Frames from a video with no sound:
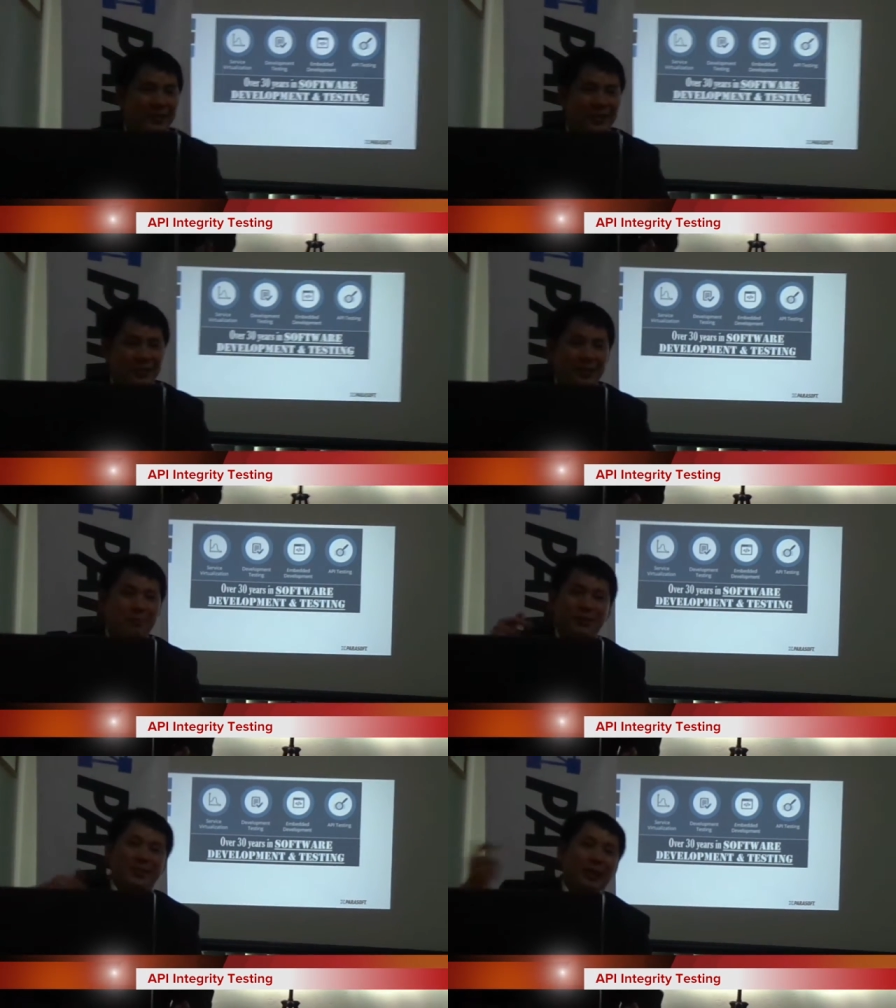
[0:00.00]
Then you say
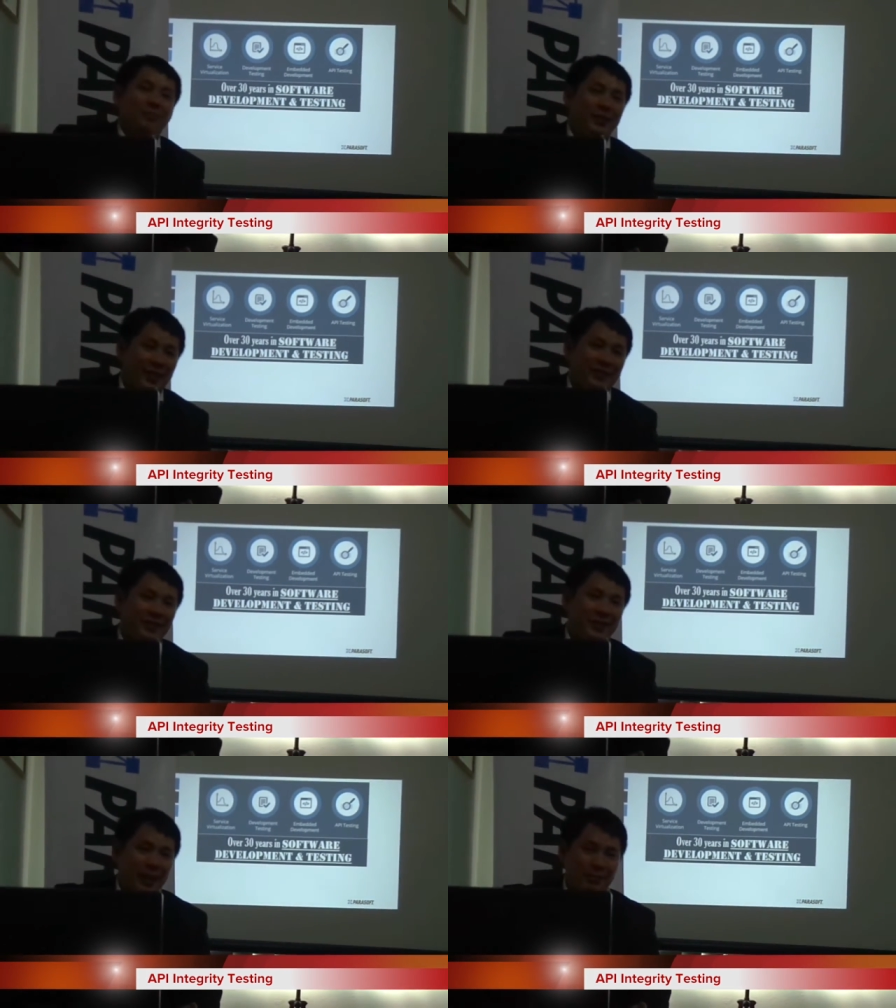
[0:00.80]
please update
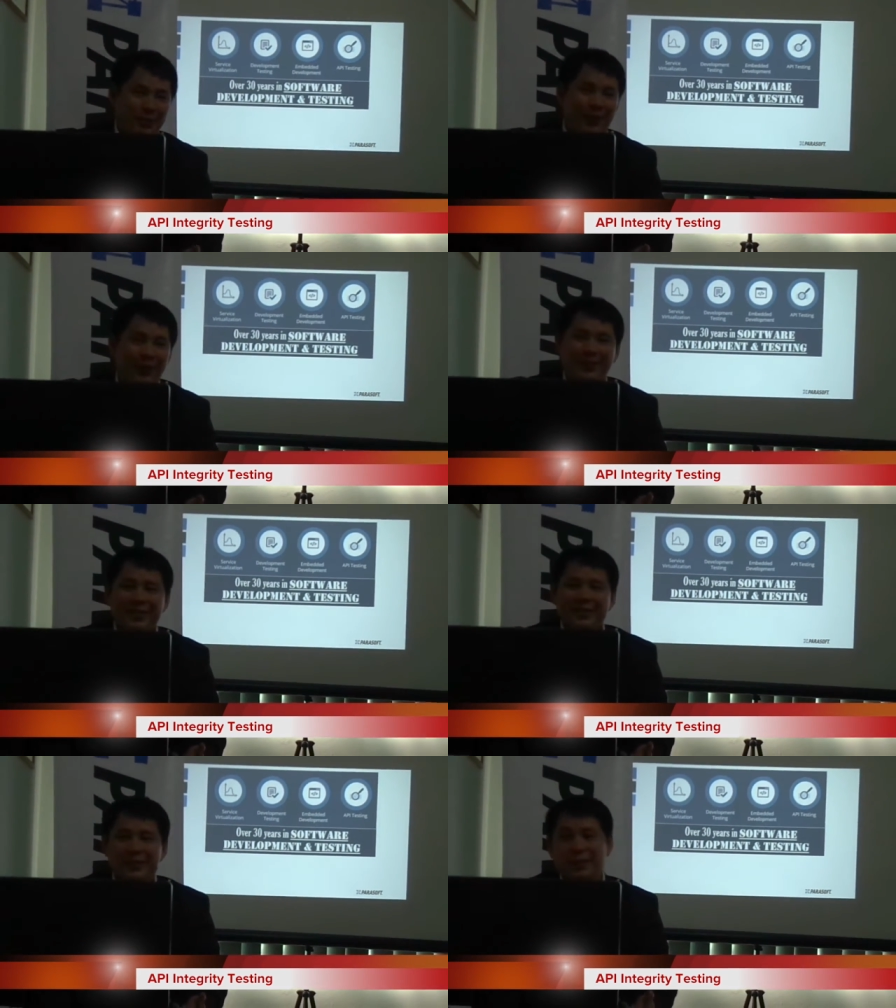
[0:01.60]
in the App Store
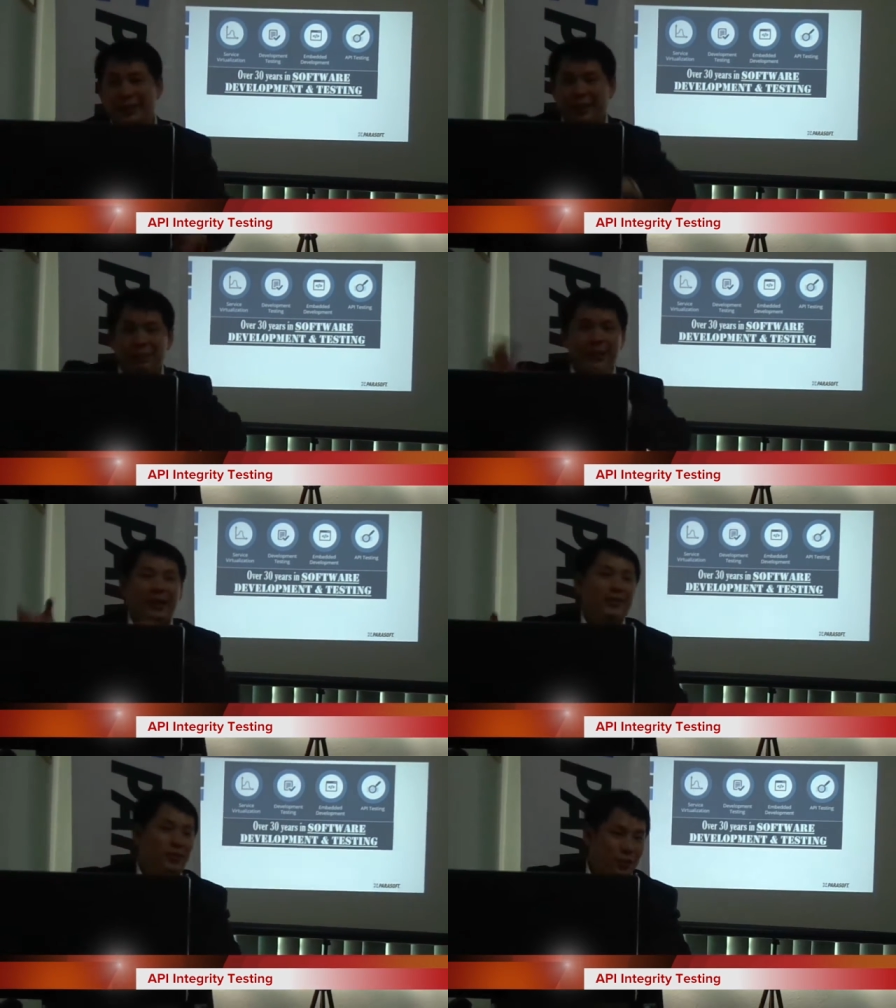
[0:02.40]
because the API
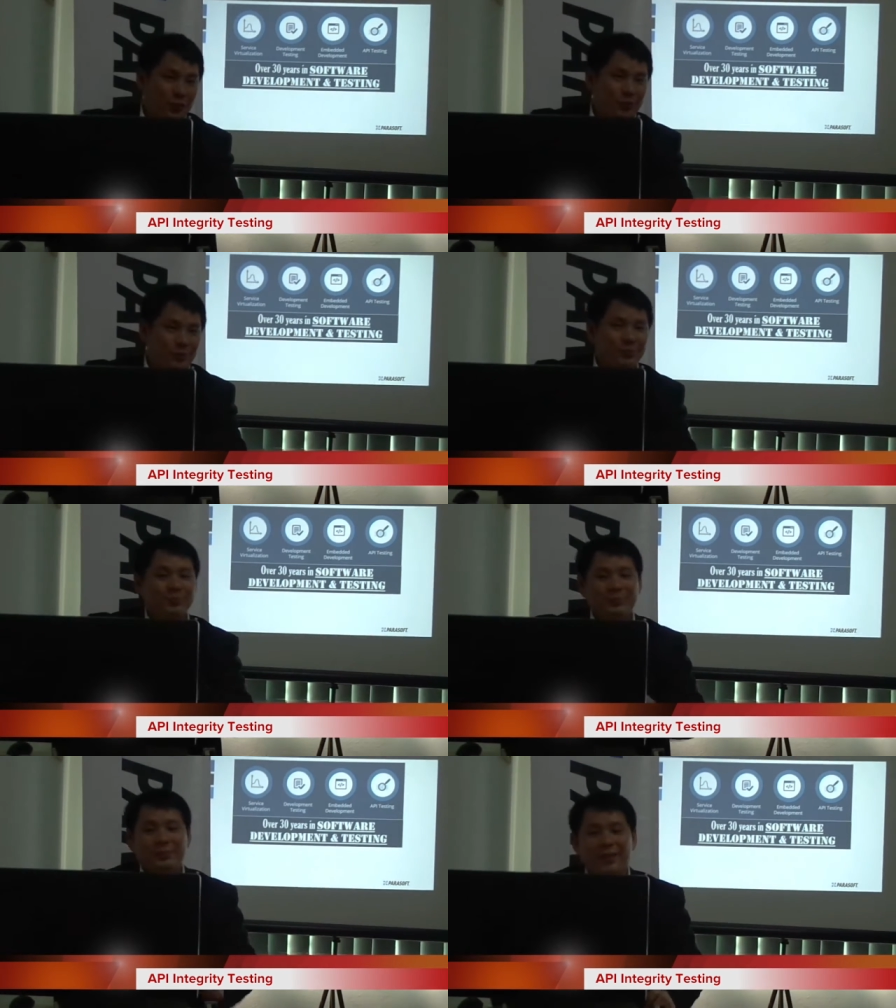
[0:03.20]
has changed.
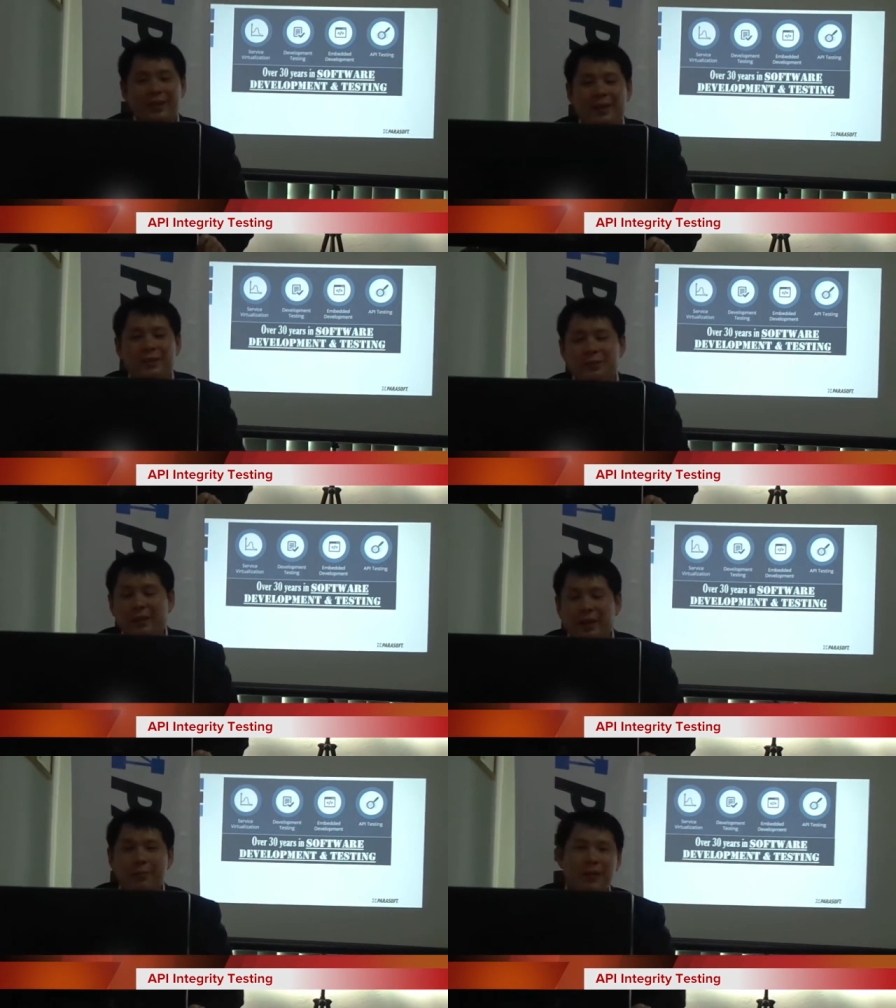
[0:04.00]
Right.
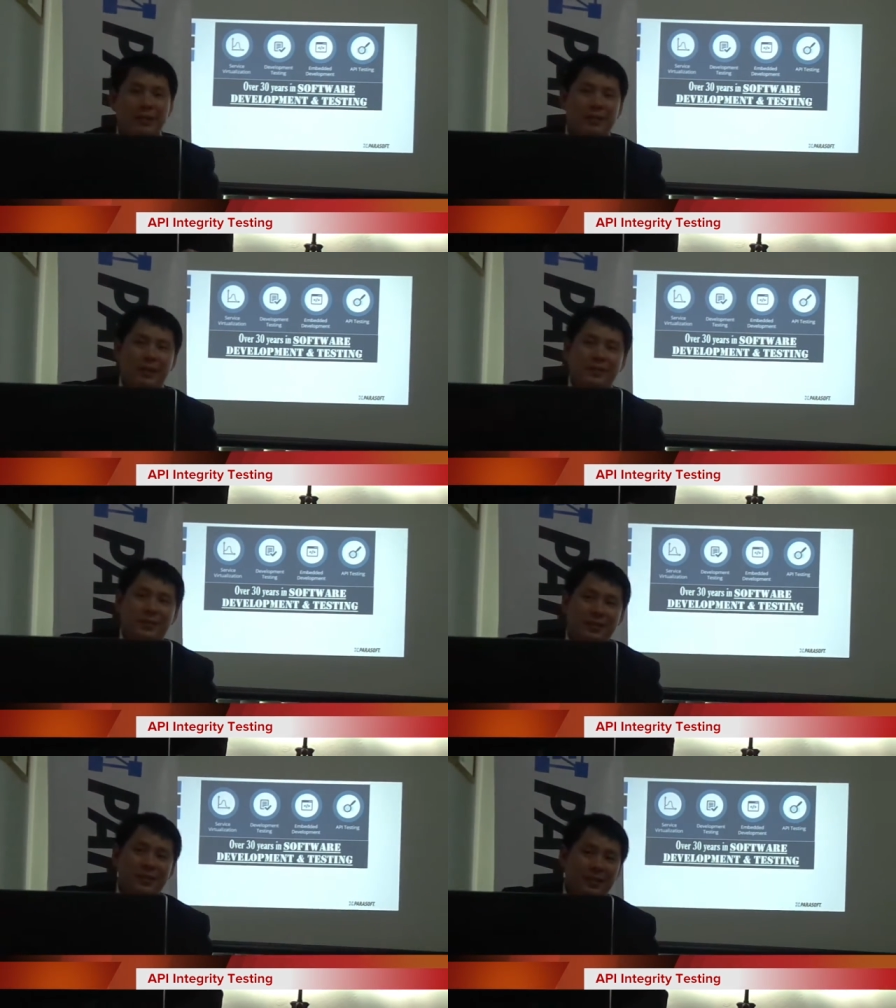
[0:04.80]
So API
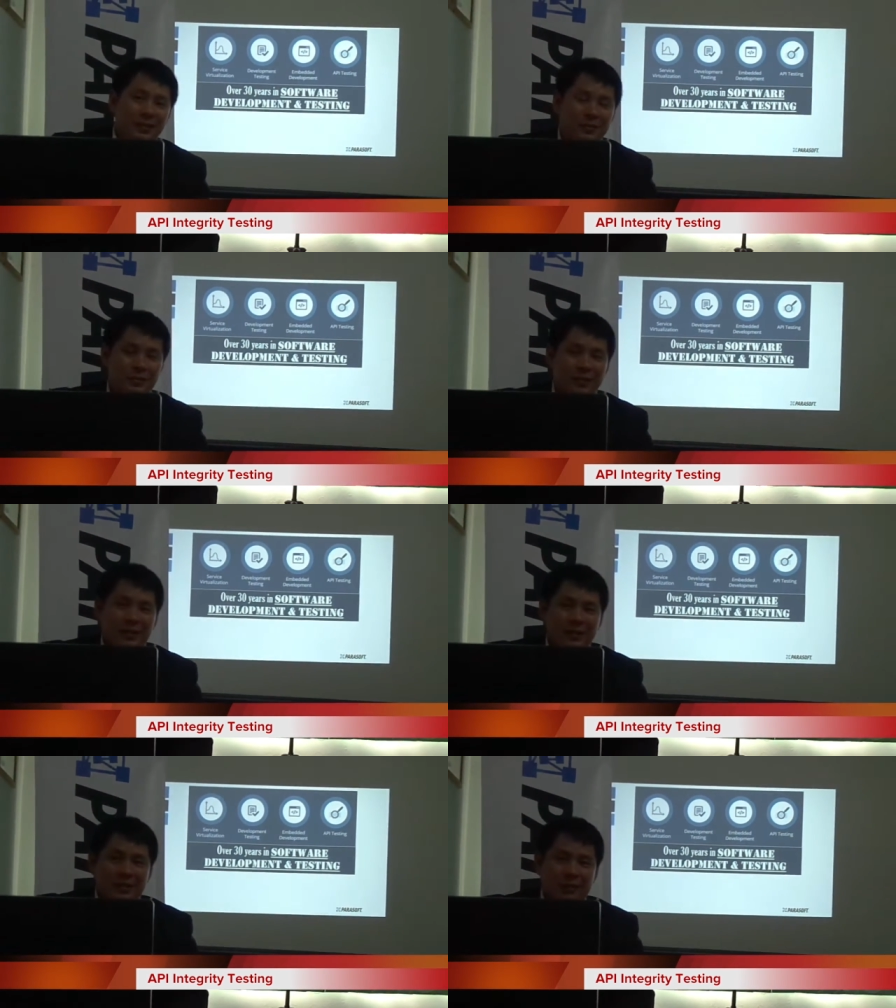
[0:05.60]
integrity is
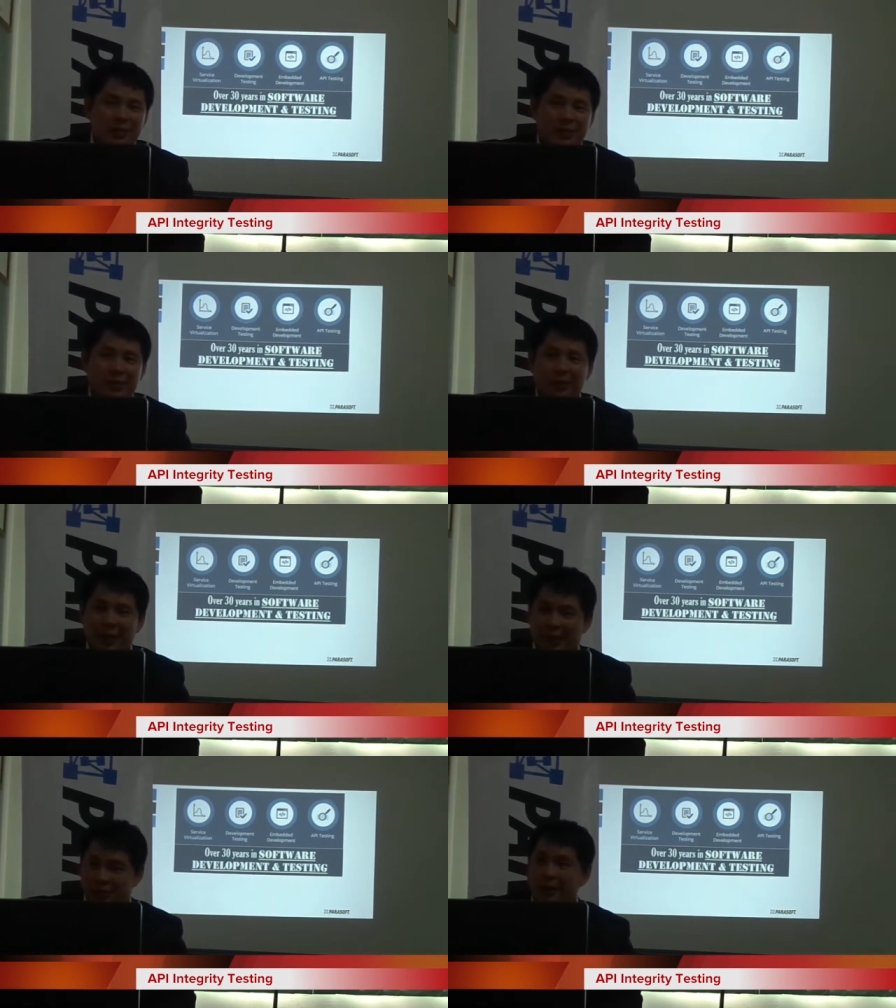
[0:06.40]
something that we
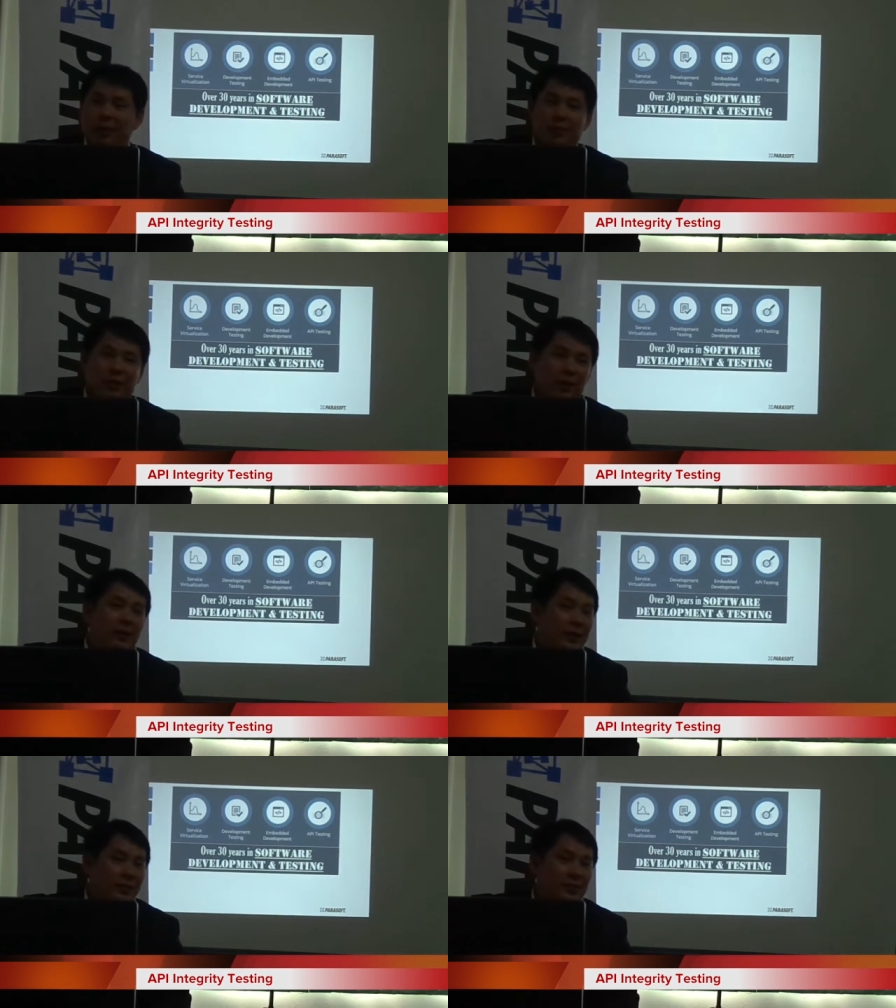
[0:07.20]
are actually helping a lot
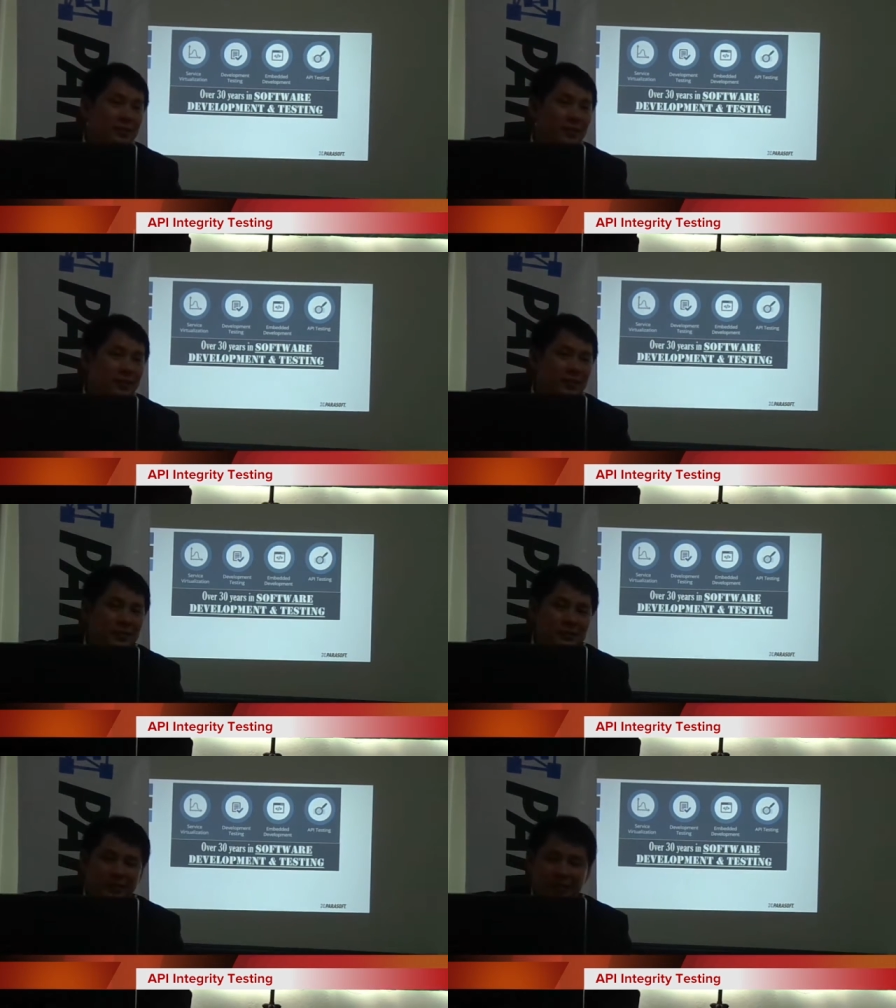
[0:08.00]
of customers.
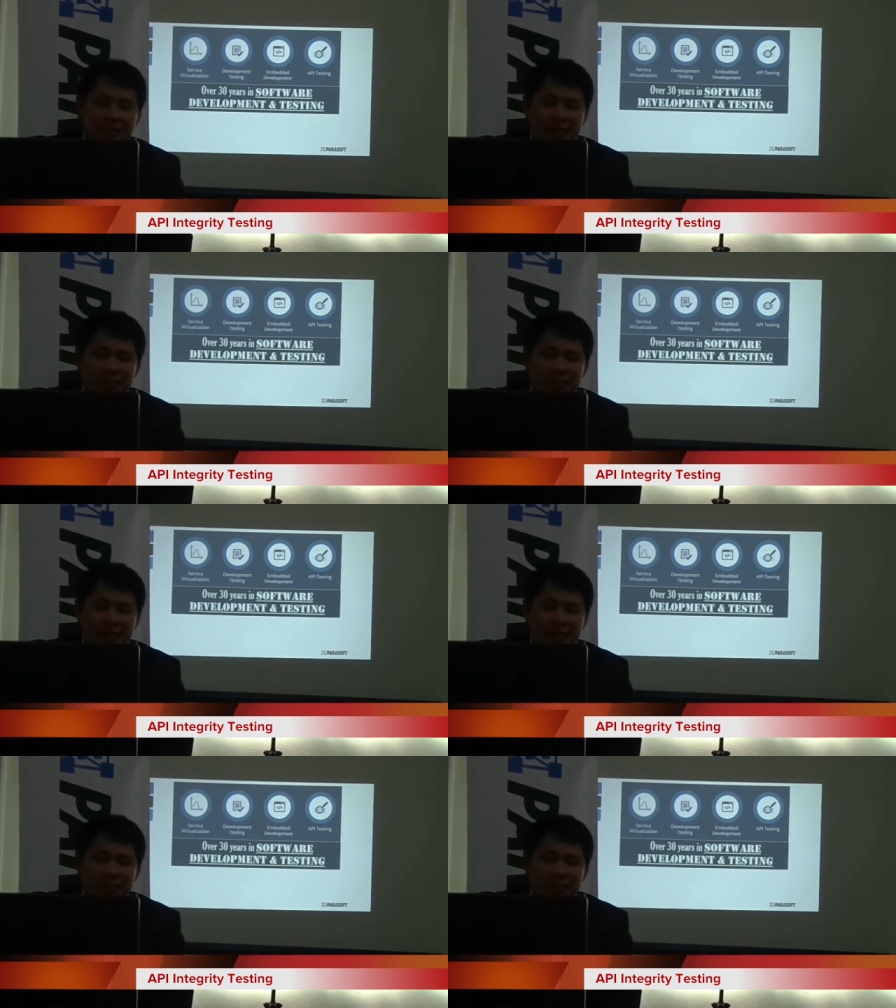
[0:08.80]
Right.